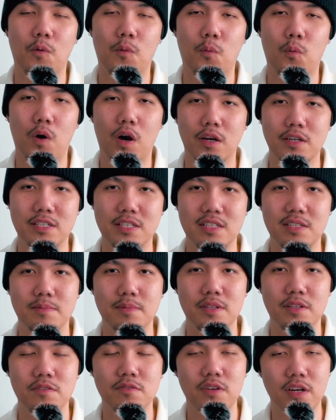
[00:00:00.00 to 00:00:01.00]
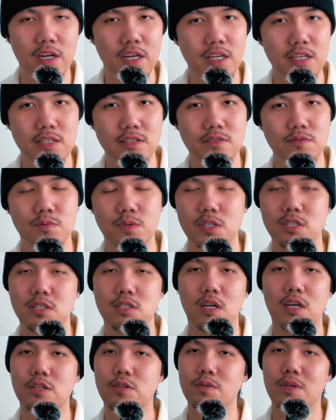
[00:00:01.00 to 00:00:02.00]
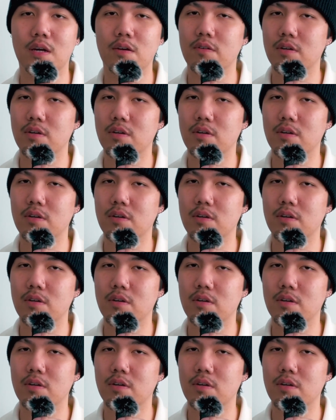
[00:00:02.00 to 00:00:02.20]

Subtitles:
walked in them in the rain, which I do not